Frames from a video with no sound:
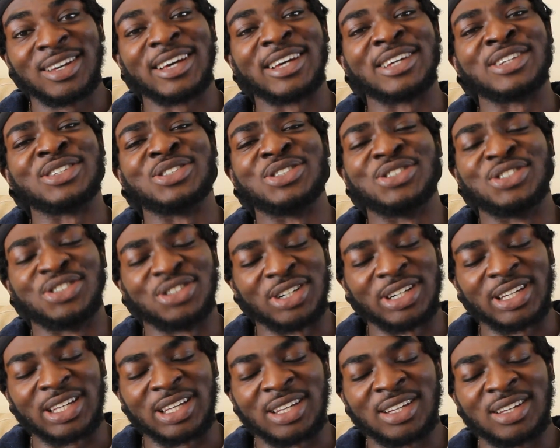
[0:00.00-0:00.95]

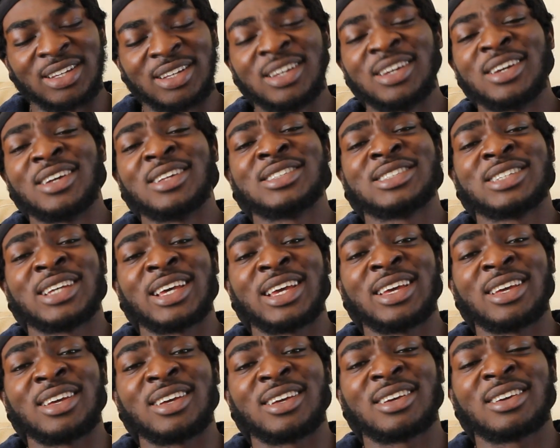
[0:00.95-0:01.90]
enjoy it.
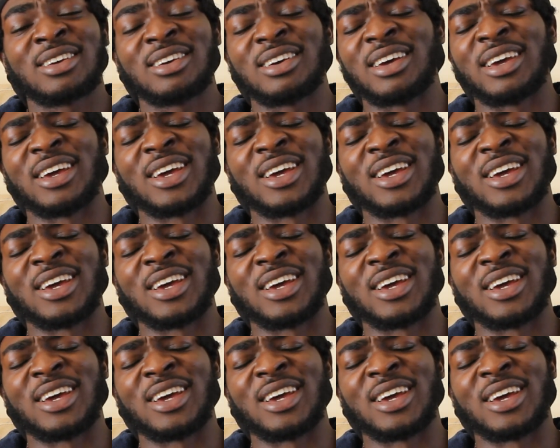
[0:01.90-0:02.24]
Take